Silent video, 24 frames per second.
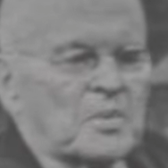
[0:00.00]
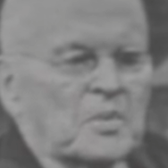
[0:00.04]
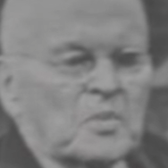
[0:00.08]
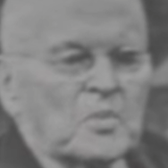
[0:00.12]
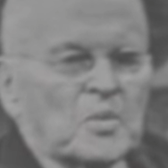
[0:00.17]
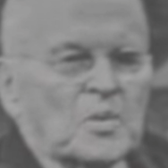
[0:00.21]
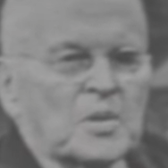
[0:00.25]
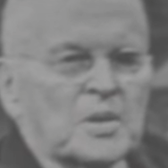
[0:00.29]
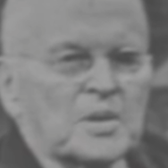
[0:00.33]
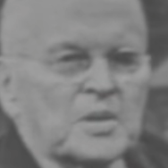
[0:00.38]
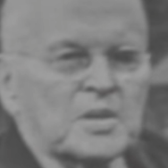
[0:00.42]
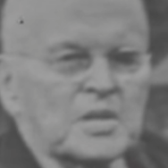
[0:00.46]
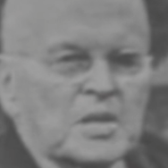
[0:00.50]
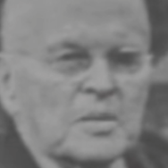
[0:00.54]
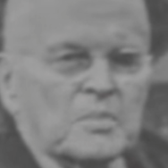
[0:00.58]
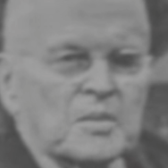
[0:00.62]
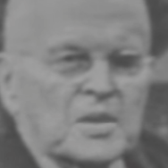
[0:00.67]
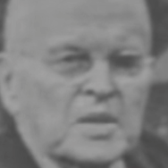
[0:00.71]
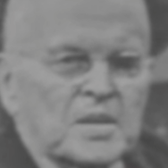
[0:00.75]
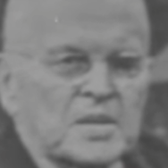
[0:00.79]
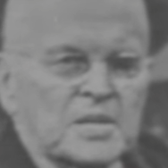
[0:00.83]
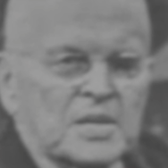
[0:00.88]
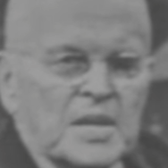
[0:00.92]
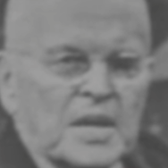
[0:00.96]
and warn some
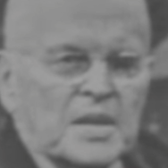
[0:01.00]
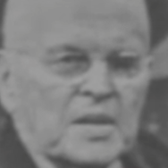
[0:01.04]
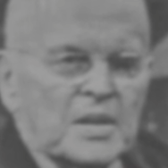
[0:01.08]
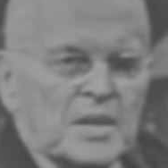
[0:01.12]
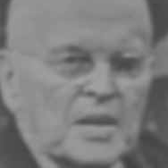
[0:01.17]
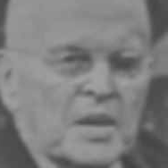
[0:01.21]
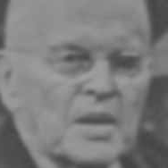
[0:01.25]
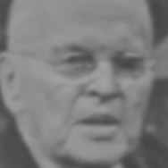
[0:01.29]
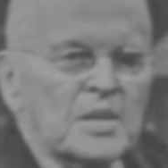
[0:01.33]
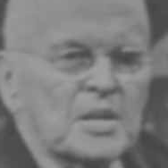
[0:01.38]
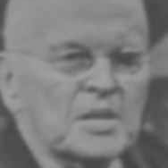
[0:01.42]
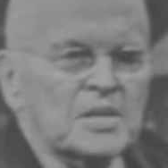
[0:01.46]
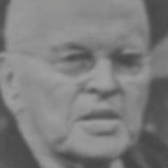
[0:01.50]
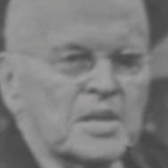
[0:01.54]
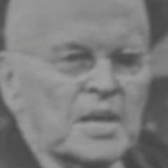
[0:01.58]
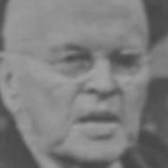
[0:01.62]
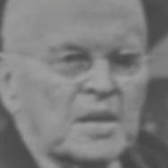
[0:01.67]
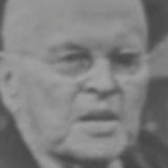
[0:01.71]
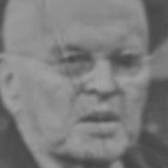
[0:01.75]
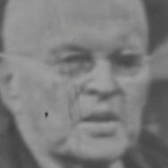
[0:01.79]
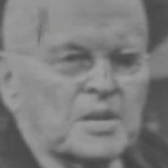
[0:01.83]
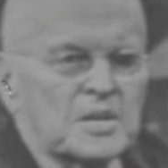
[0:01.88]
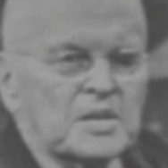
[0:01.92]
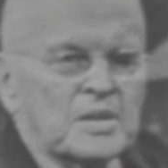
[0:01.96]
of the settler, other
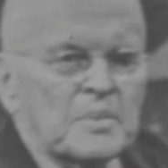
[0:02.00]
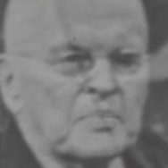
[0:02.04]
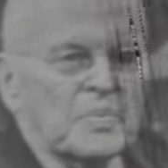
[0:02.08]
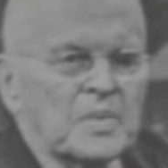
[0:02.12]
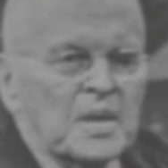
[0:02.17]
settlers.